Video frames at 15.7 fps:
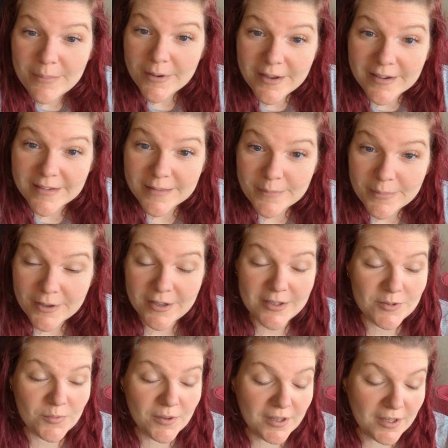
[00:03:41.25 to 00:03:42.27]
the book. The book
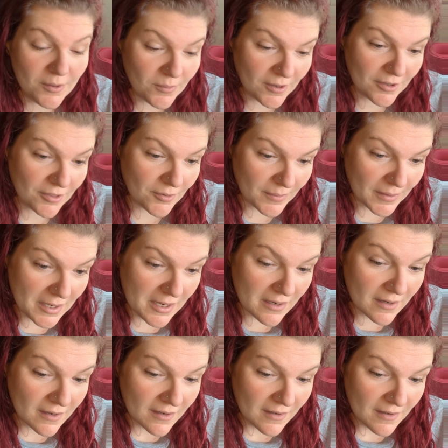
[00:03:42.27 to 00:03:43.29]
is really worth the
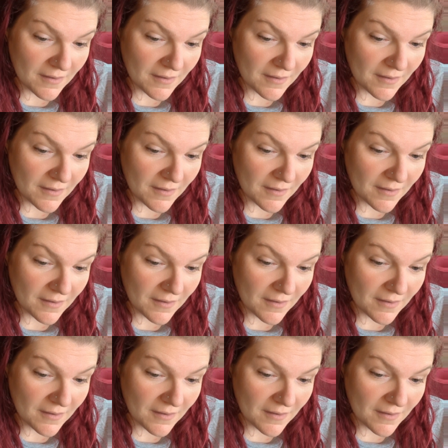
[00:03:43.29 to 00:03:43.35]
read.